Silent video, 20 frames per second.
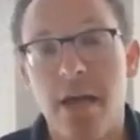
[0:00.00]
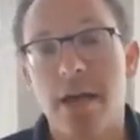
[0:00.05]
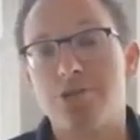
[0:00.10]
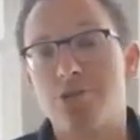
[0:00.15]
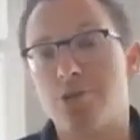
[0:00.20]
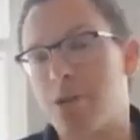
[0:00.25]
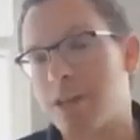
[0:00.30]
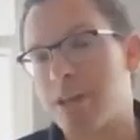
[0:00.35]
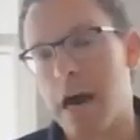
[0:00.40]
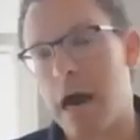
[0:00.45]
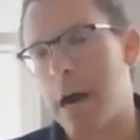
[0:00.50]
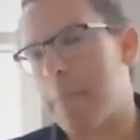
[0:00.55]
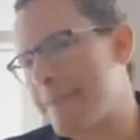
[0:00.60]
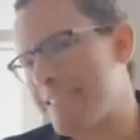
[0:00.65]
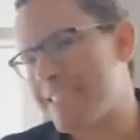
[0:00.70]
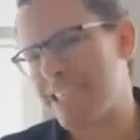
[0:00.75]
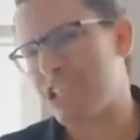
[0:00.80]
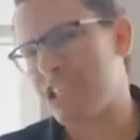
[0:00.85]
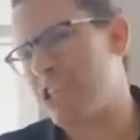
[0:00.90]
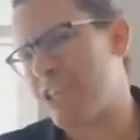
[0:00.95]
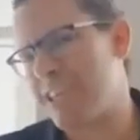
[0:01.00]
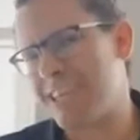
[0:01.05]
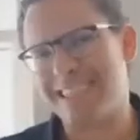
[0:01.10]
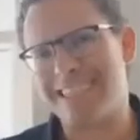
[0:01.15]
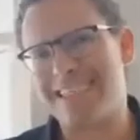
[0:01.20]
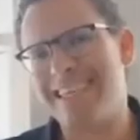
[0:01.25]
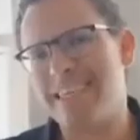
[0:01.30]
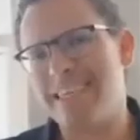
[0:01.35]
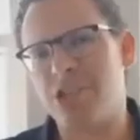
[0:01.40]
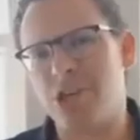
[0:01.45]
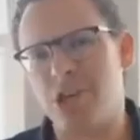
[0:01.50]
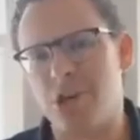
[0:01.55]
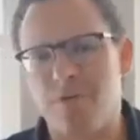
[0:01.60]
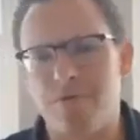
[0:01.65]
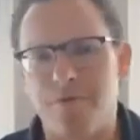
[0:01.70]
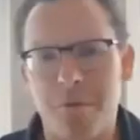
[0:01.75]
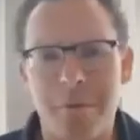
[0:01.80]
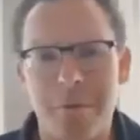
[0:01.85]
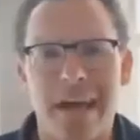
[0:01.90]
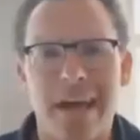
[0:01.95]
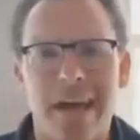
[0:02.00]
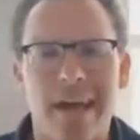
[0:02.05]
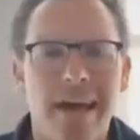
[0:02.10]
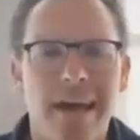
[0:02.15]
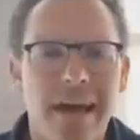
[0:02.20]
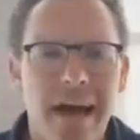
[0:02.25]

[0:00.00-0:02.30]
So the competition is easier for me.